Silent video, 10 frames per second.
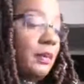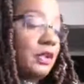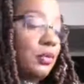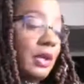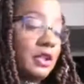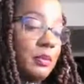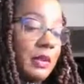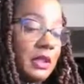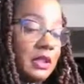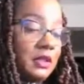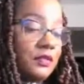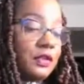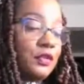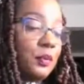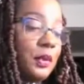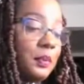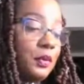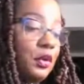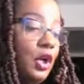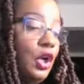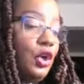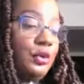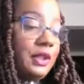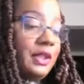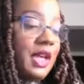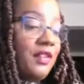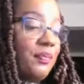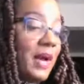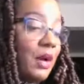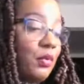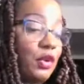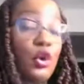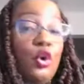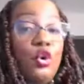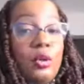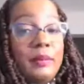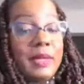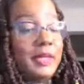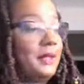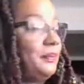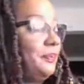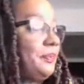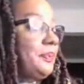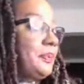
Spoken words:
up and tried to make a difference for people who didn't have power or money.